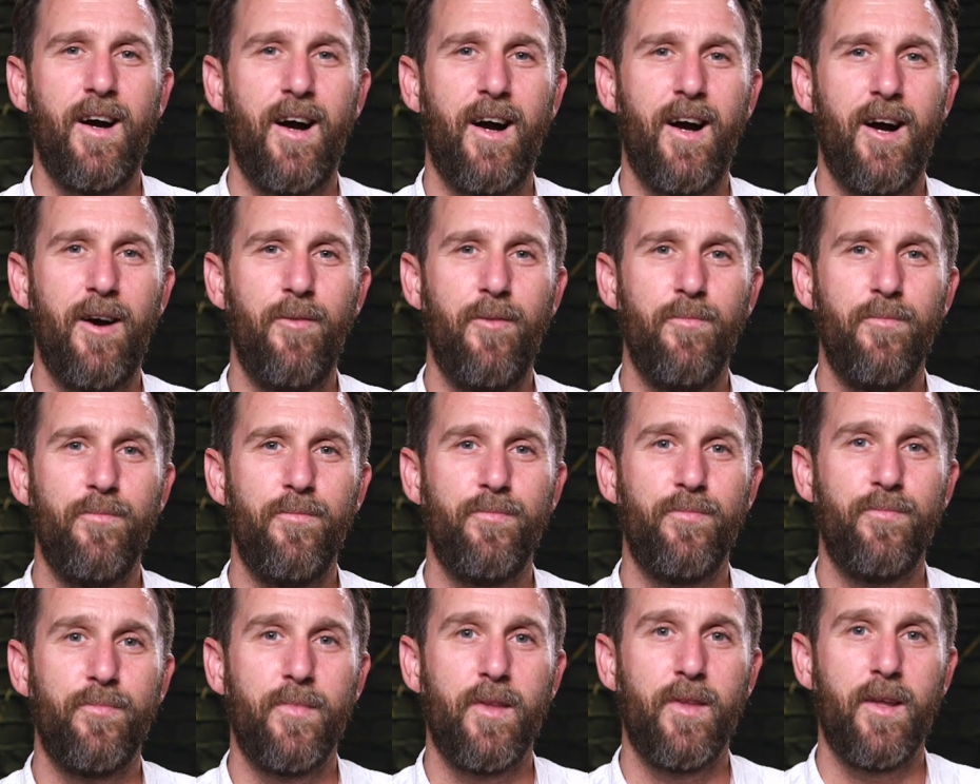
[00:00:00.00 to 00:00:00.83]

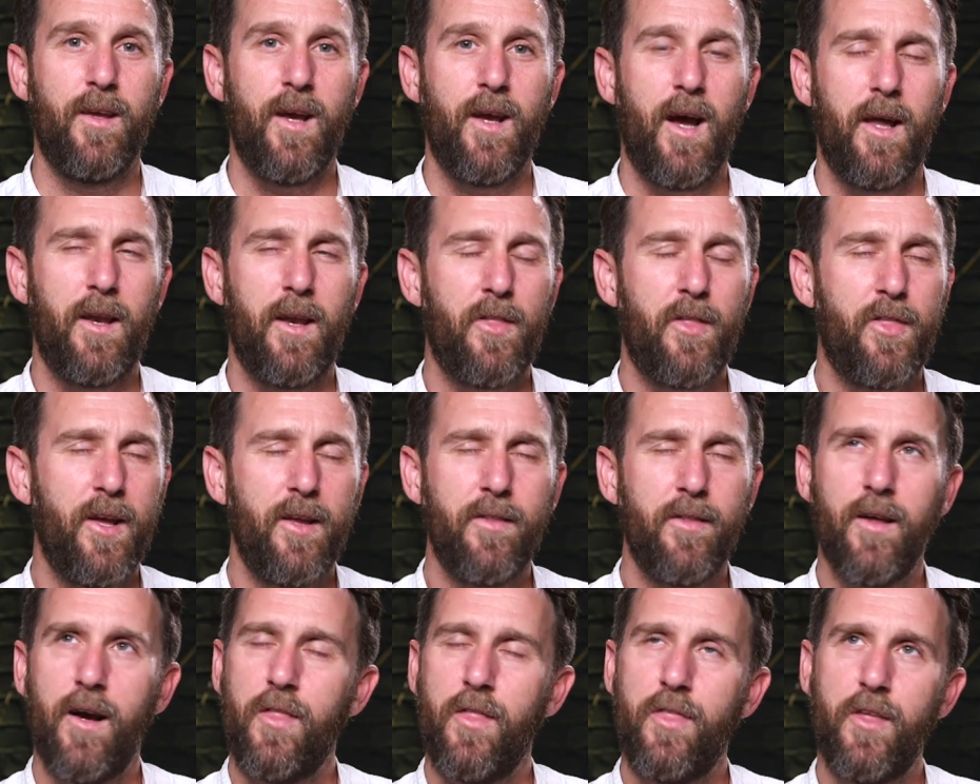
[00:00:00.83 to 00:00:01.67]
um, and I
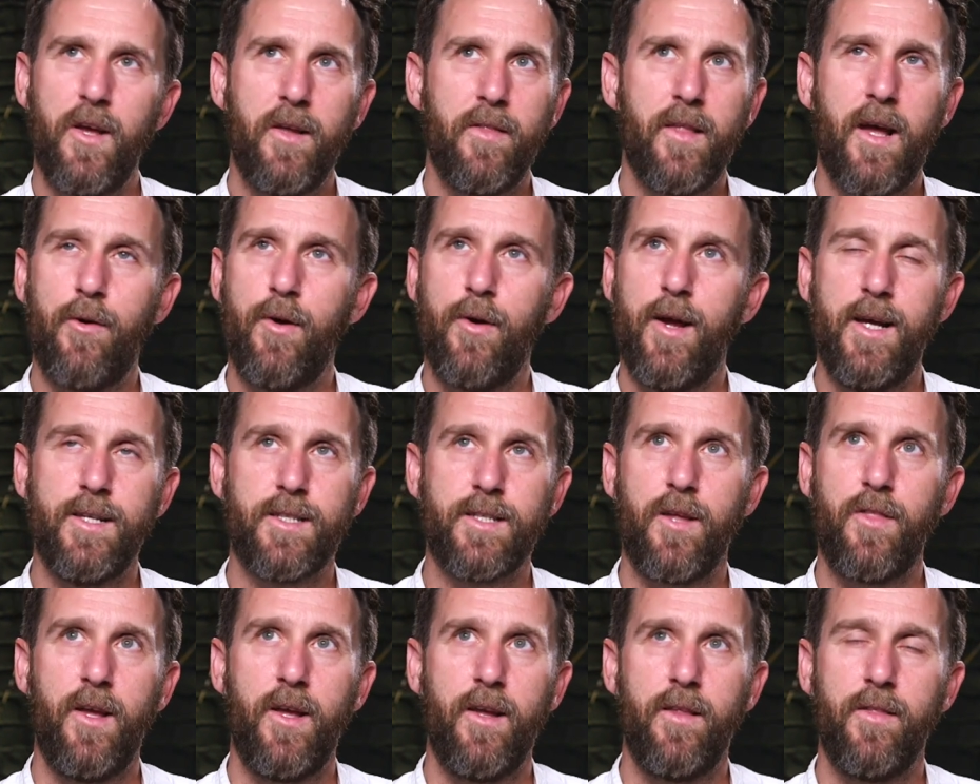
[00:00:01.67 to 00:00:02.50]
think I think there
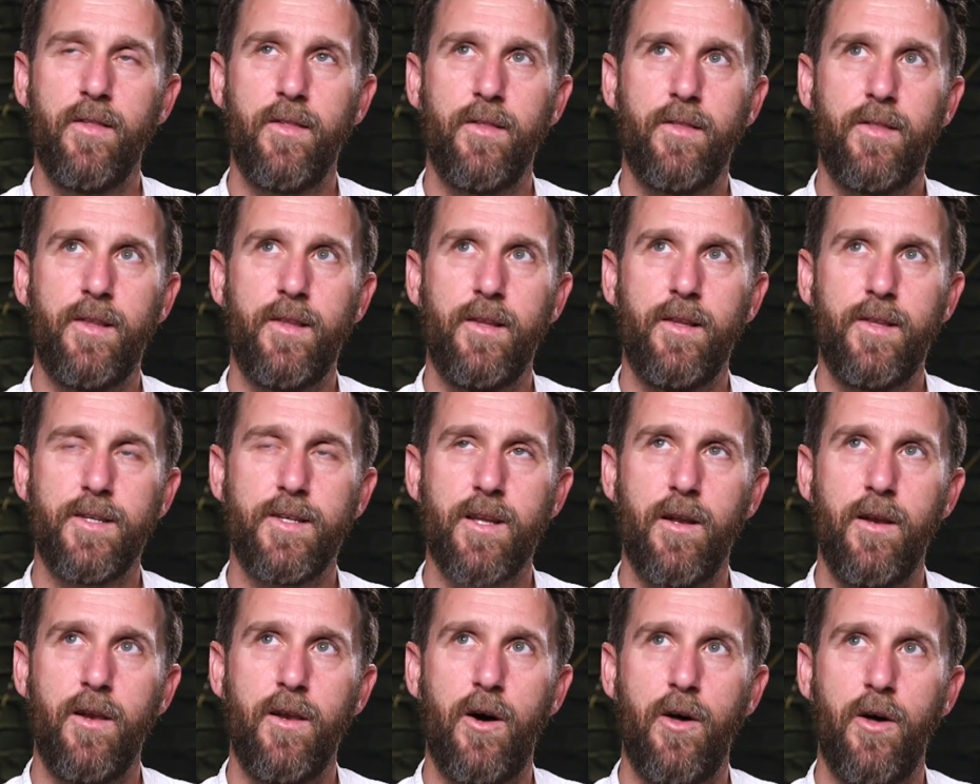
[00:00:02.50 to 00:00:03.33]
is. I think
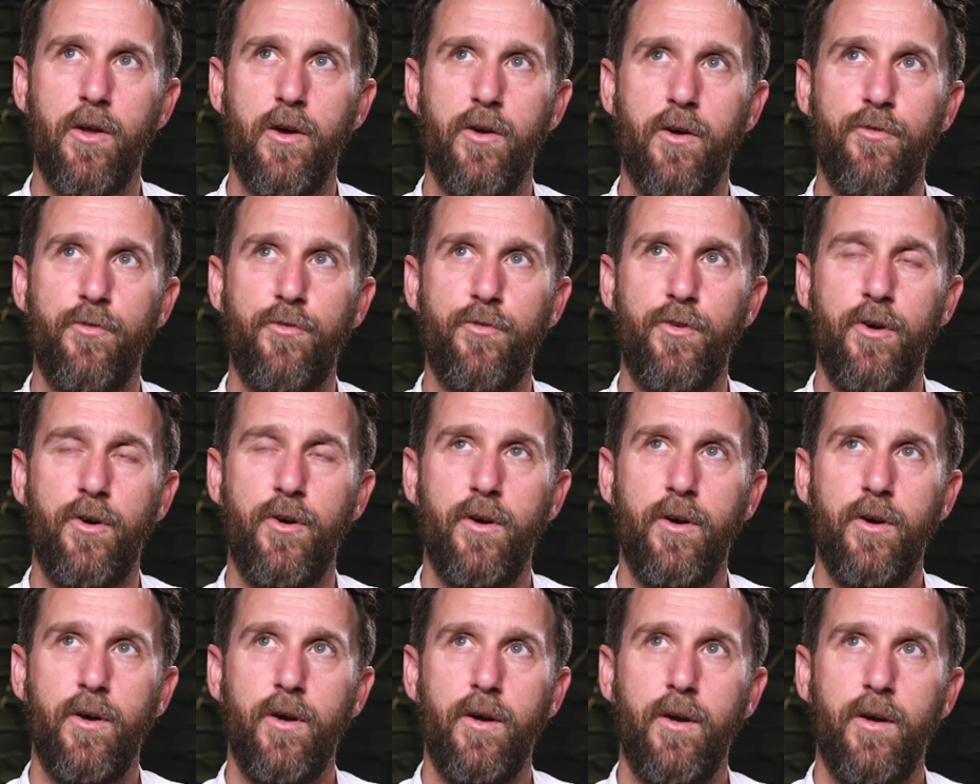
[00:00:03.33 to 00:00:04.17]
there's a lot of
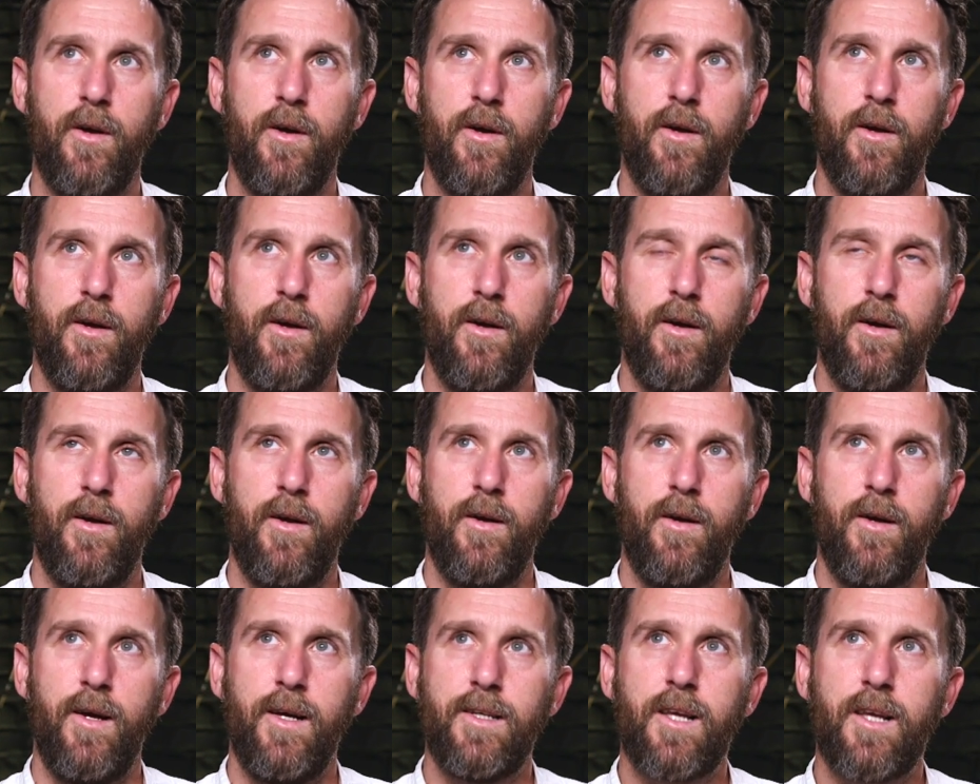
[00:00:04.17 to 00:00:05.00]

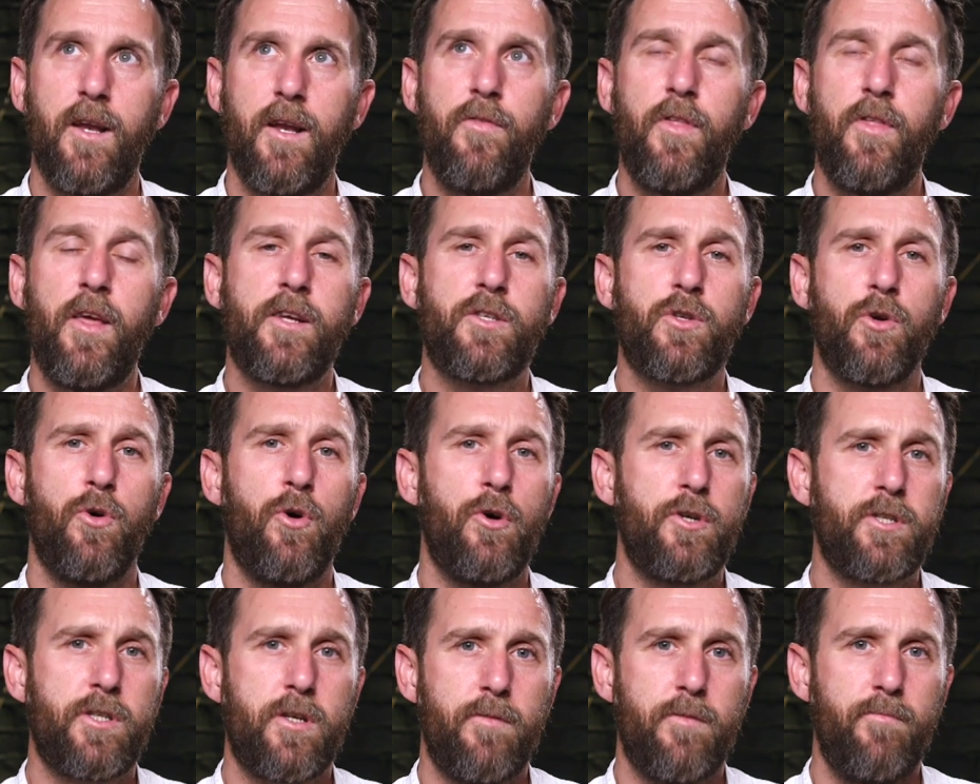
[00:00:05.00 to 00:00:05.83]
it's kind of the
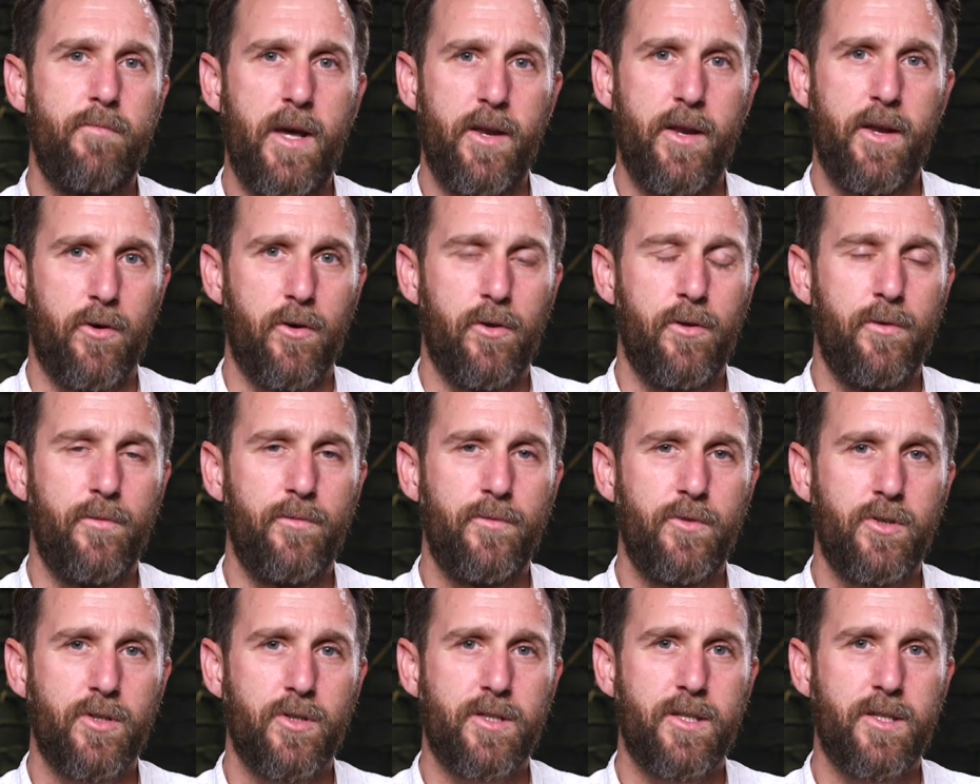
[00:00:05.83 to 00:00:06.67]
exhausted middle,
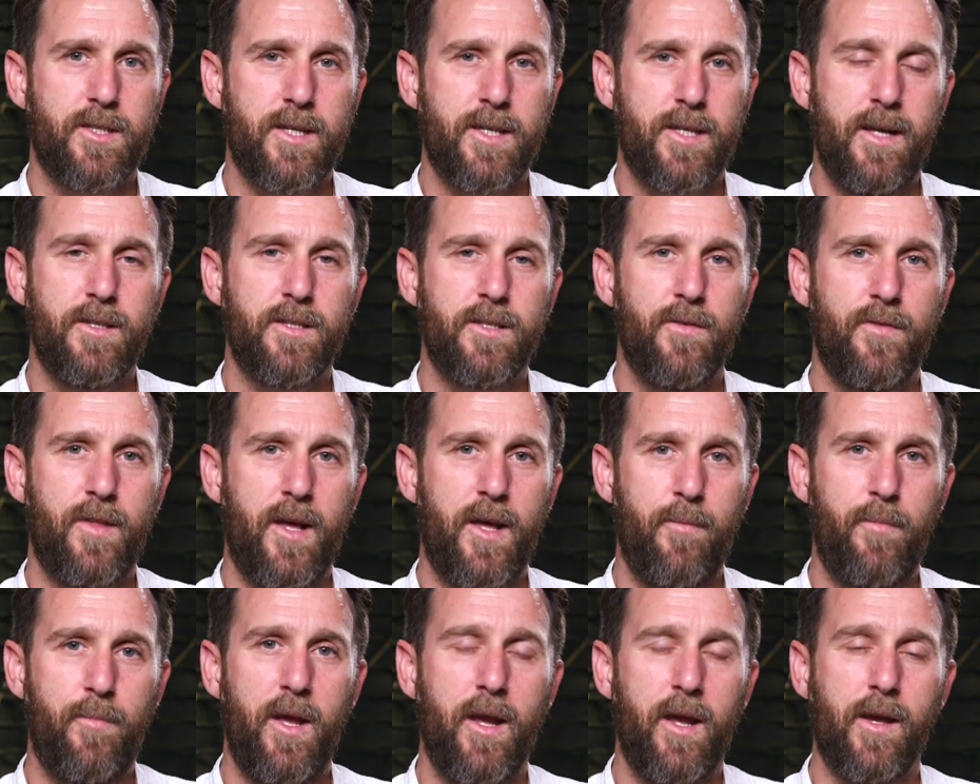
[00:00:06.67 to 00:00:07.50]
just the sense of
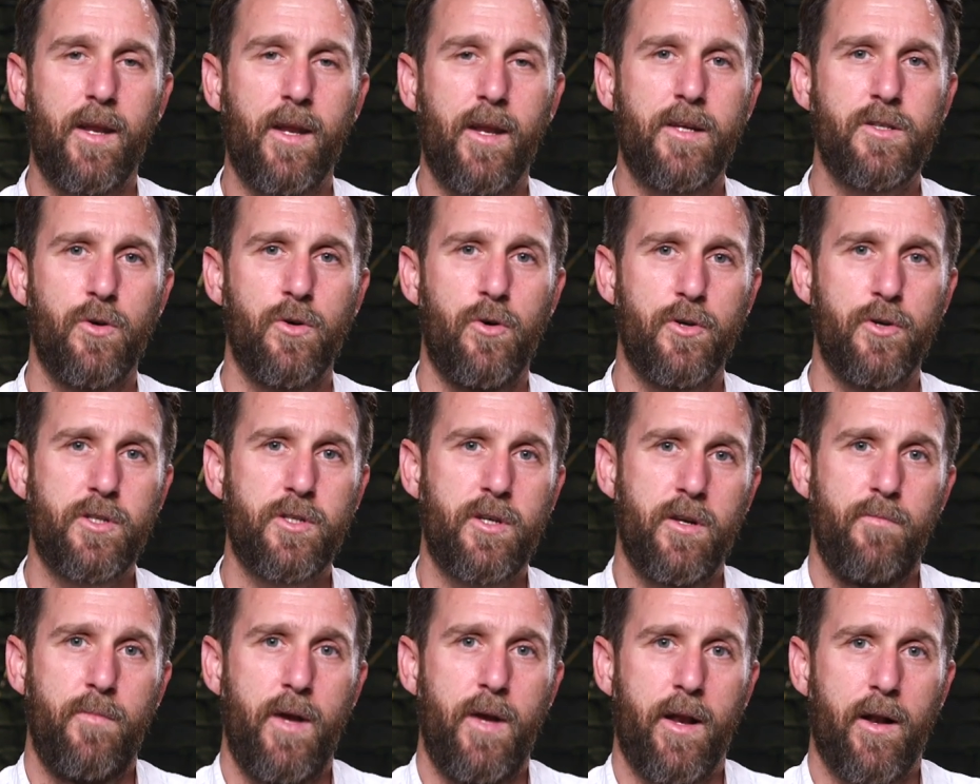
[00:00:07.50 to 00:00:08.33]
there being an
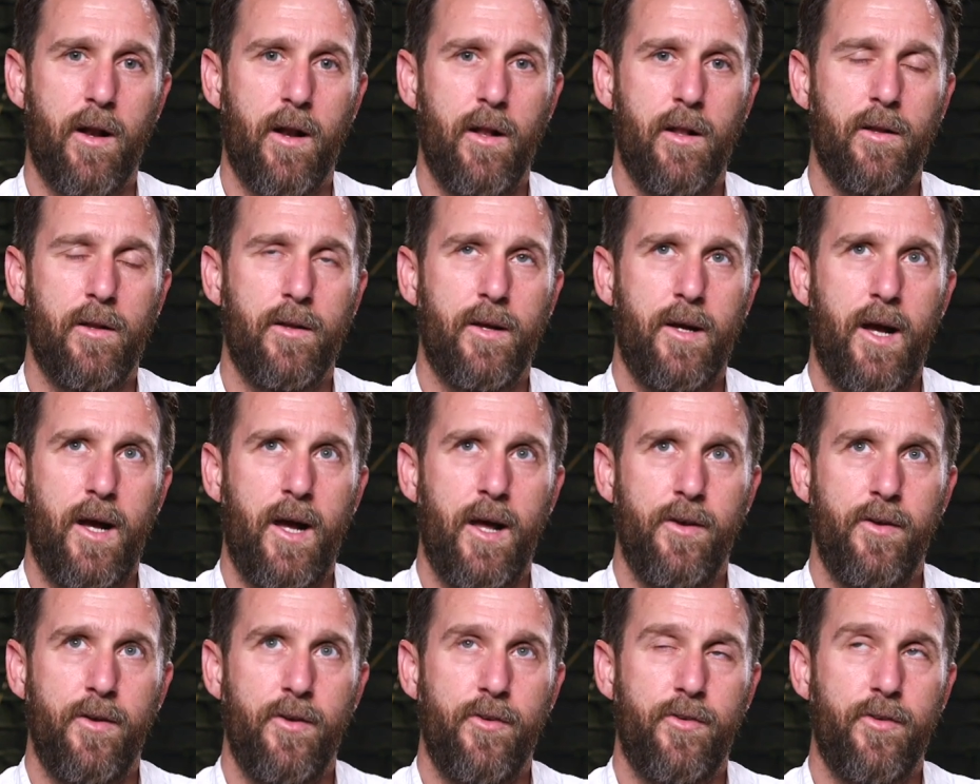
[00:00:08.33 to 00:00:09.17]
exhausted middle,
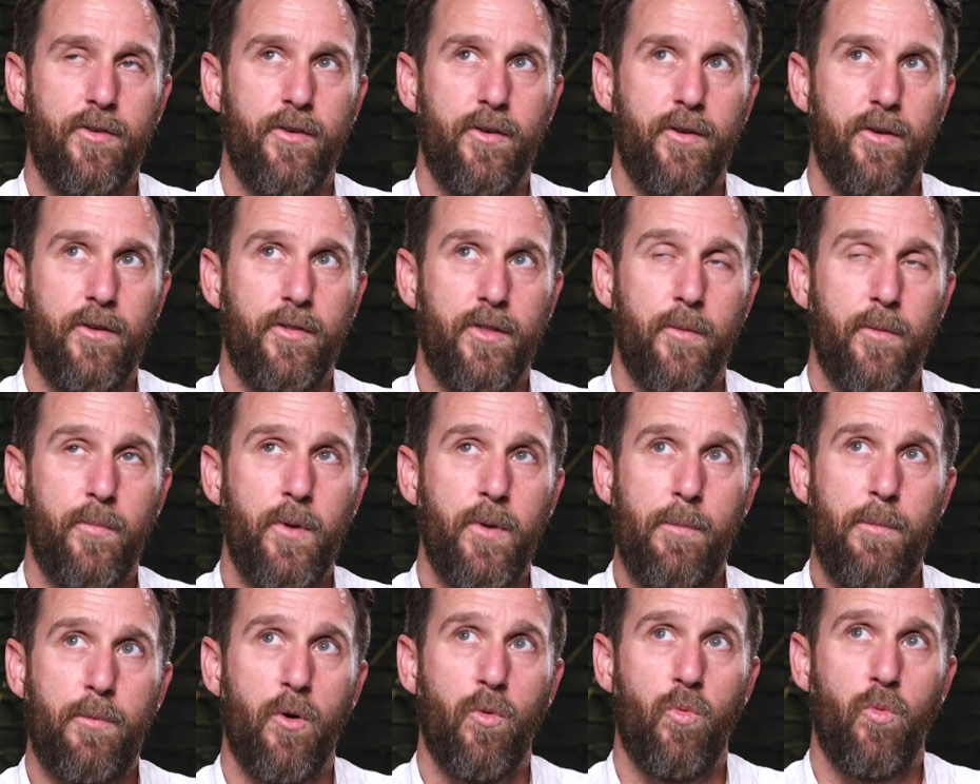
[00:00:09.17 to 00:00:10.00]
and that
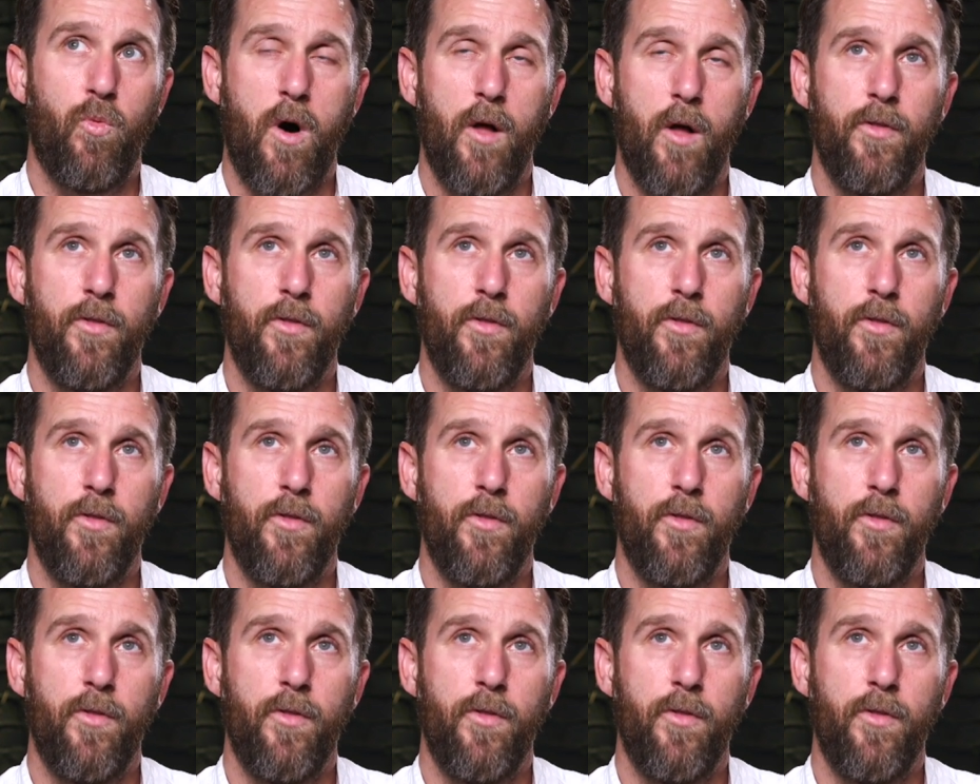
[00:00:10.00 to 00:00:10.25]
people